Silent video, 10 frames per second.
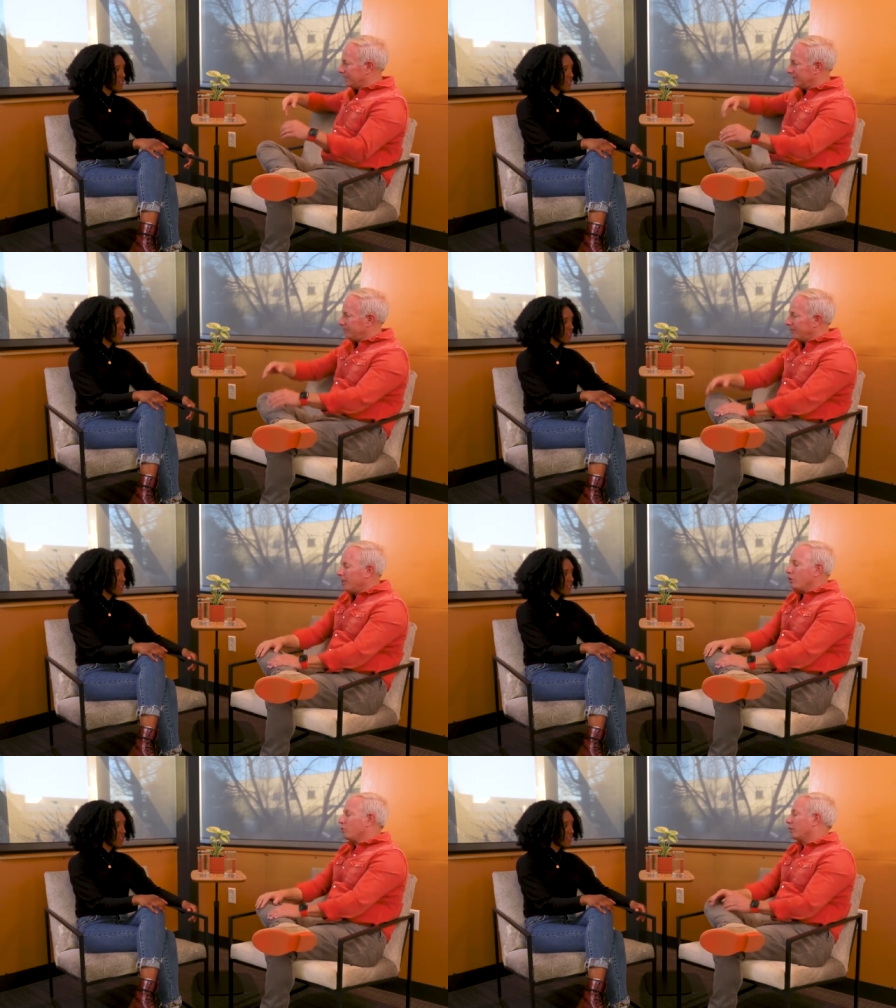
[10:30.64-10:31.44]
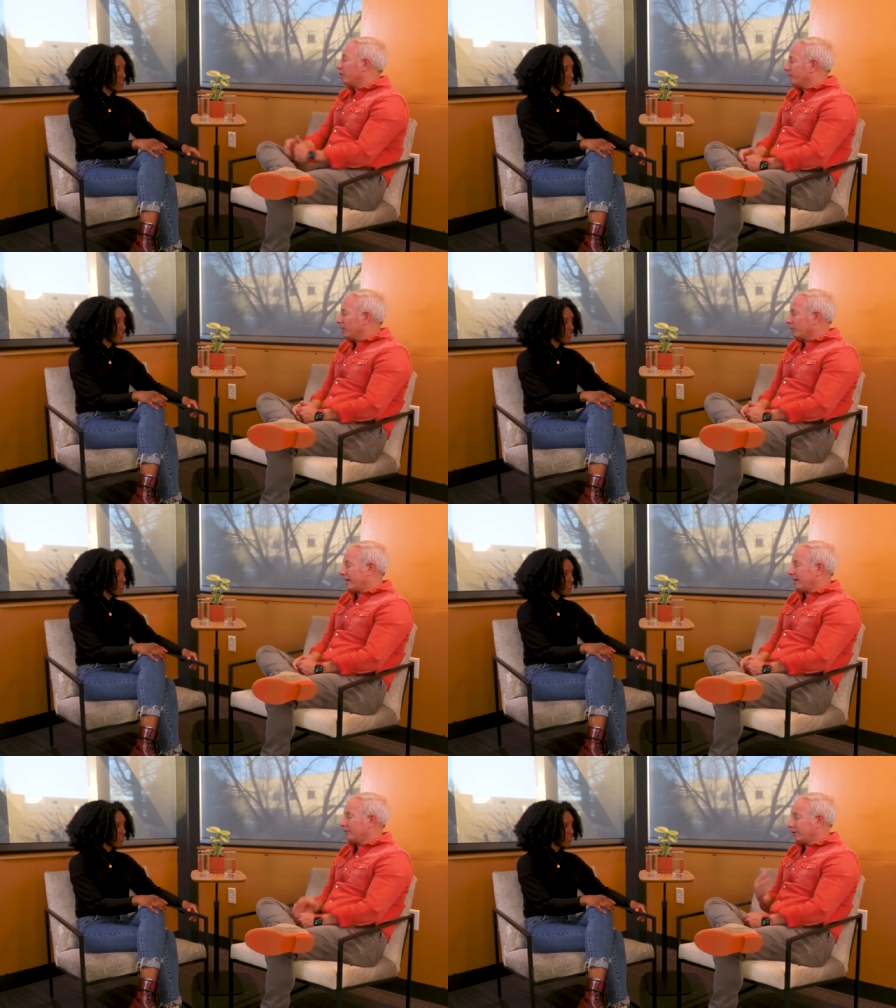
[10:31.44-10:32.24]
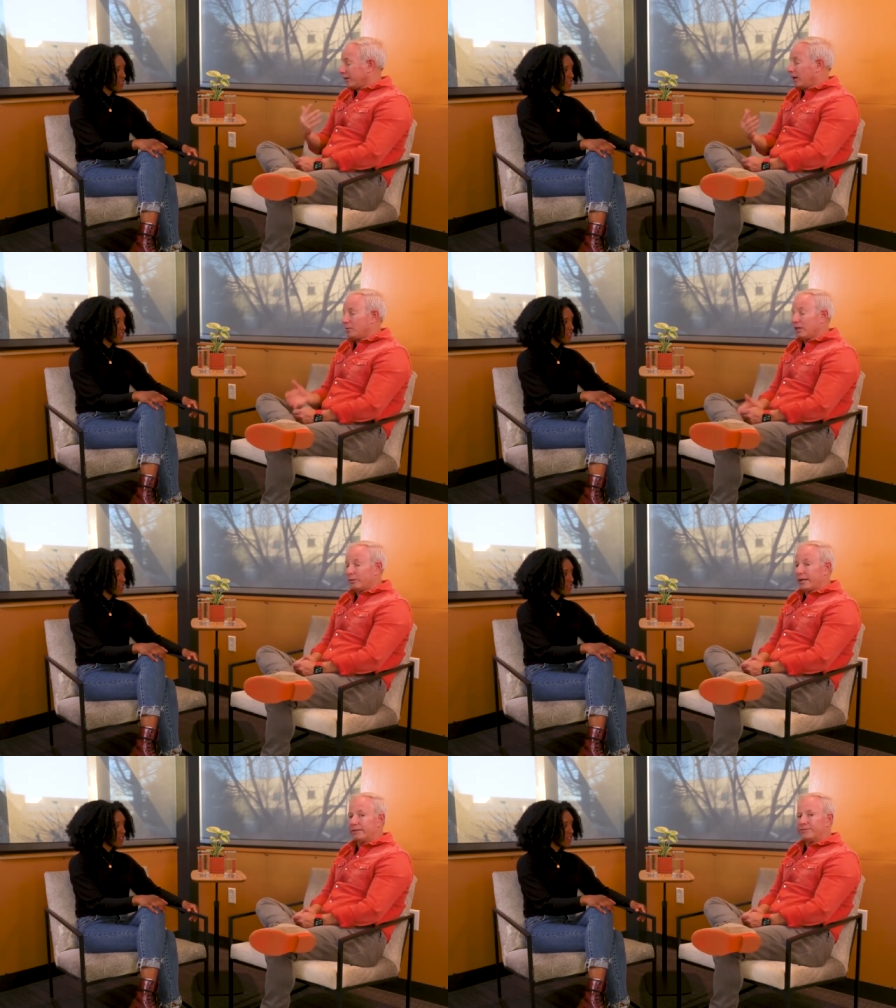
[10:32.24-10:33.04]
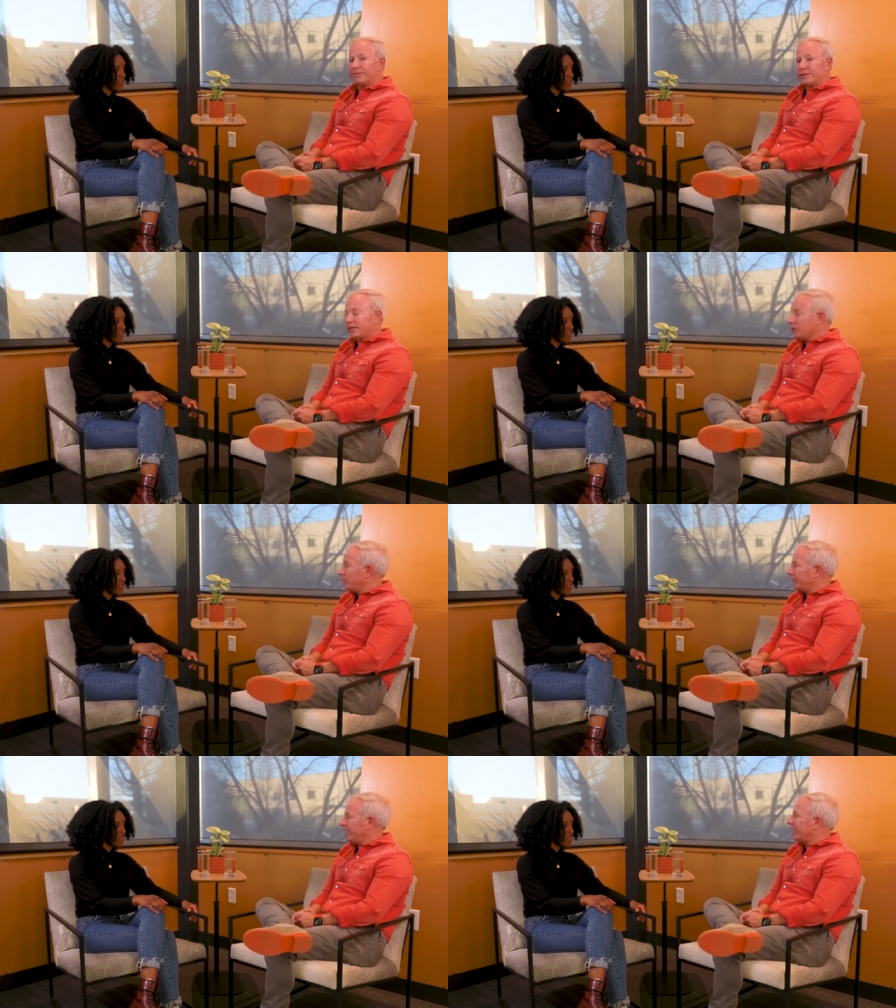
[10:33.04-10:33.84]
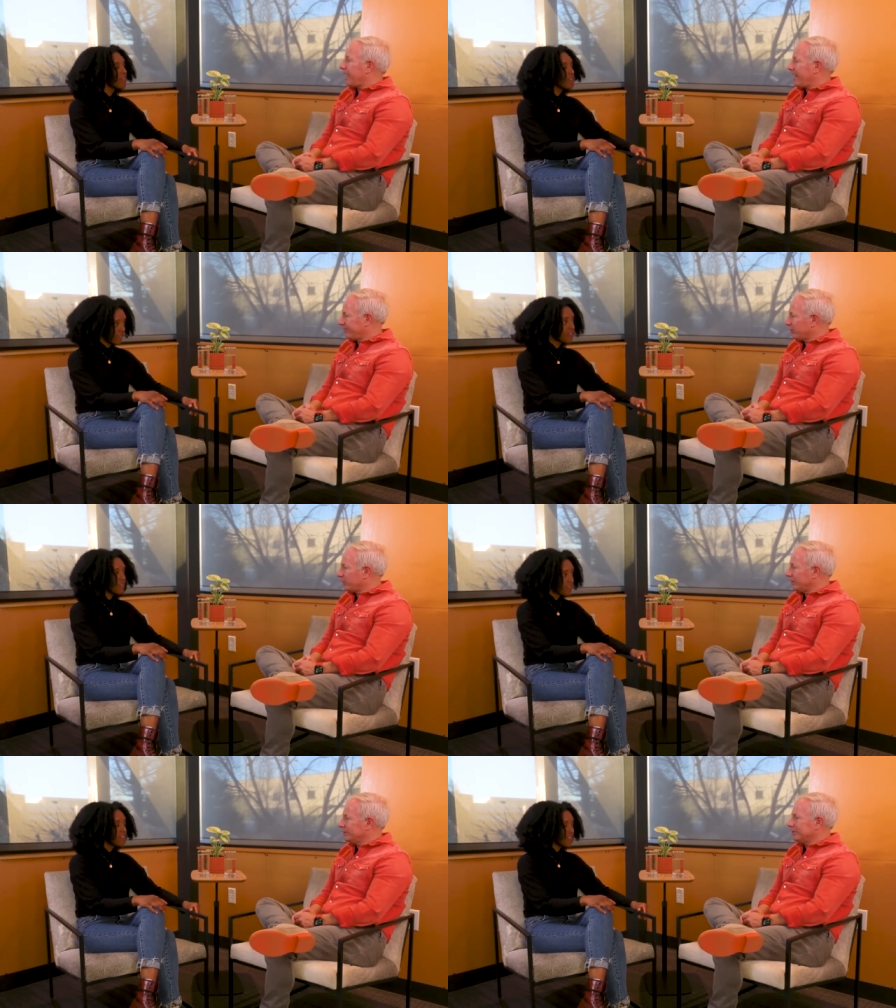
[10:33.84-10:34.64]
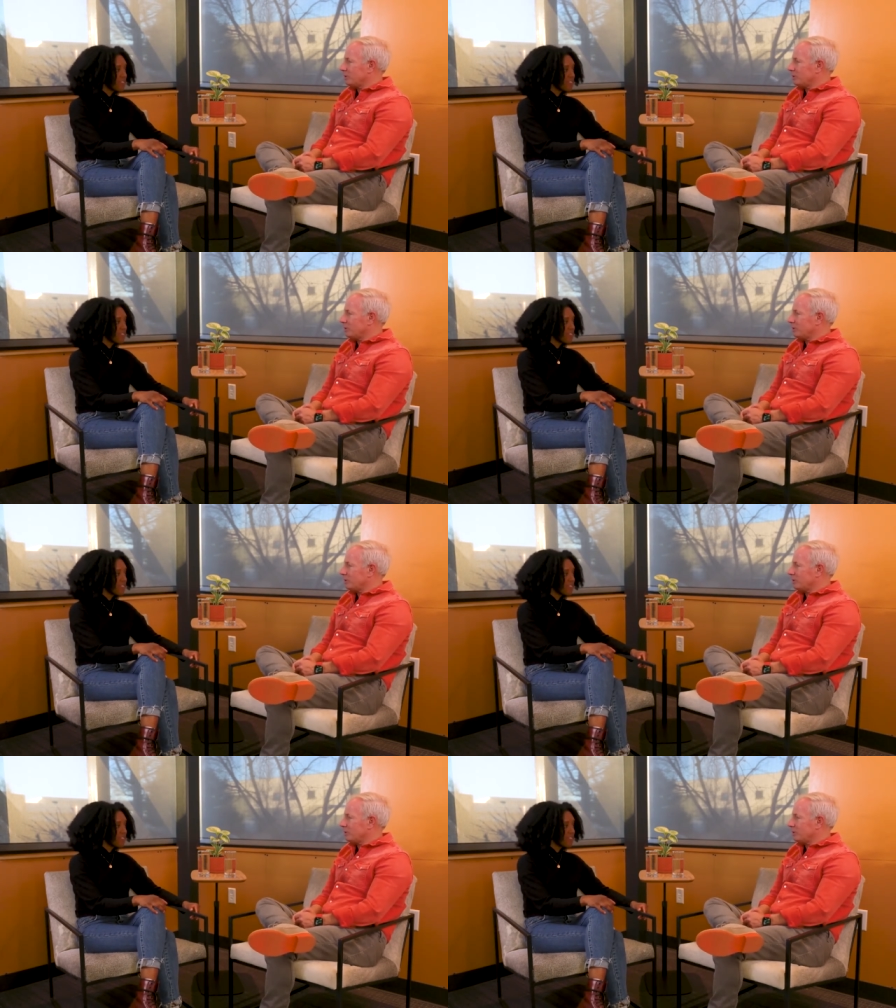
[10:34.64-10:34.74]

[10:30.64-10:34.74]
we're going to be around, or I'll be around for a Q&A afterwards.